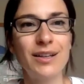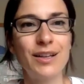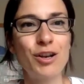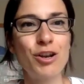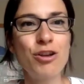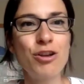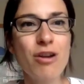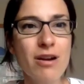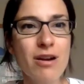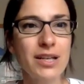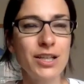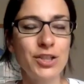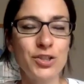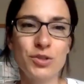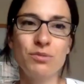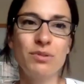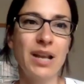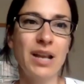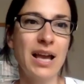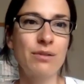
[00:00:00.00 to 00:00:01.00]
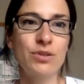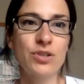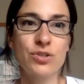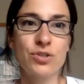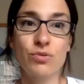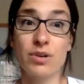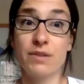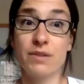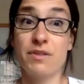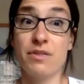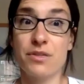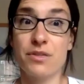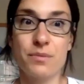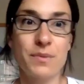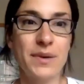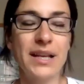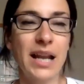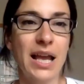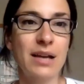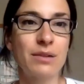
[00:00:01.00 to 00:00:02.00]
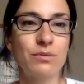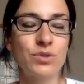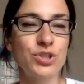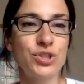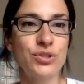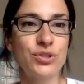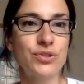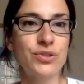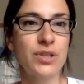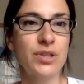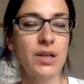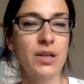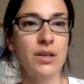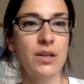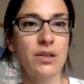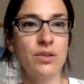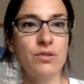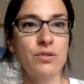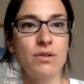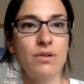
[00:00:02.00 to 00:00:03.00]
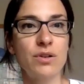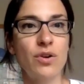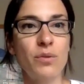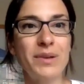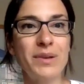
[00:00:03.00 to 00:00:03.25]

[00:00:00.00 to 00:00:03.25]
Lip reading: learning 2 languages or even 3 languages at home.